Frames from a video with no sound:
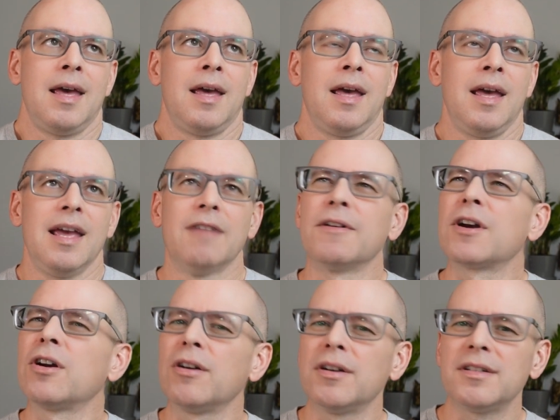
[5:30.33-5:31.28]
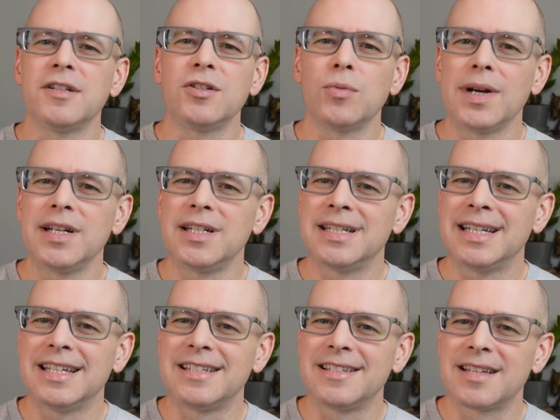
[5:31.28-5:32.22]
If a current situation
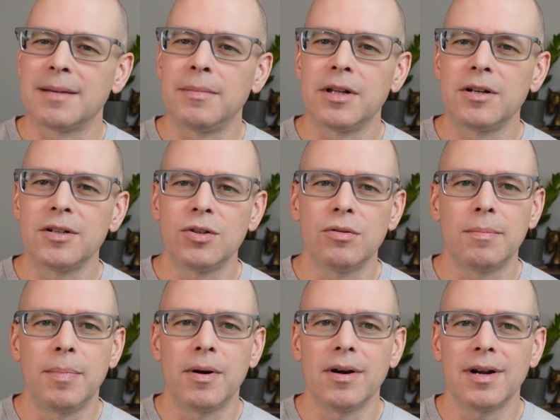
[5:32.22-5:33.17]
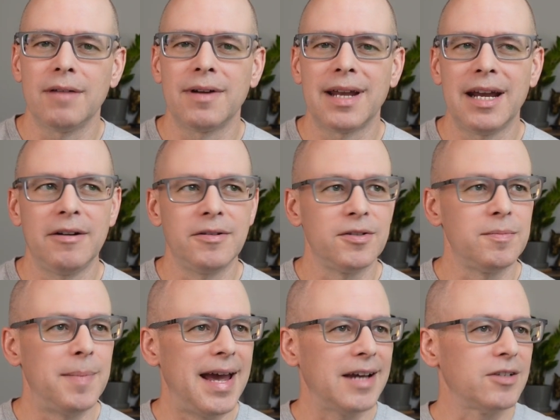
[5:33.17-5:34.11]
is similar to a part of a character's
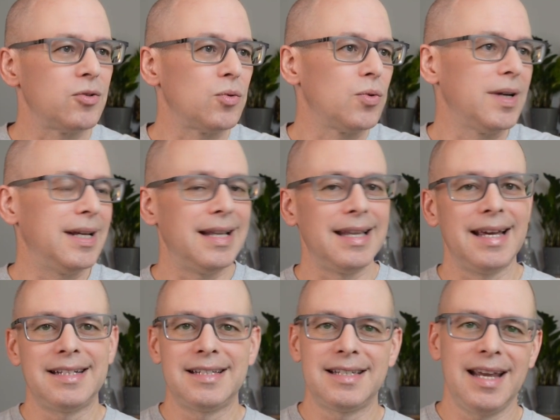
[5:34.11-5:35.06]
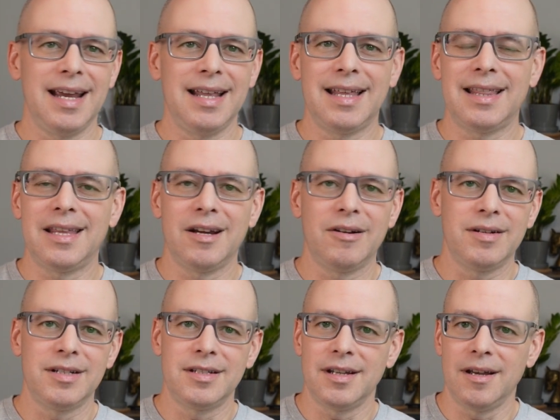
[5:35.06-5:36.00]
backstory, let's say that there
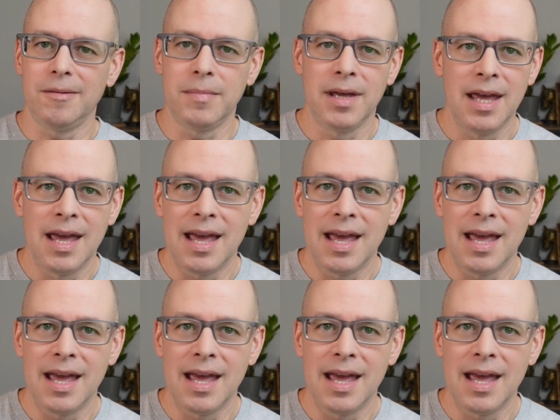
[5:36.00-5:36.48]
is some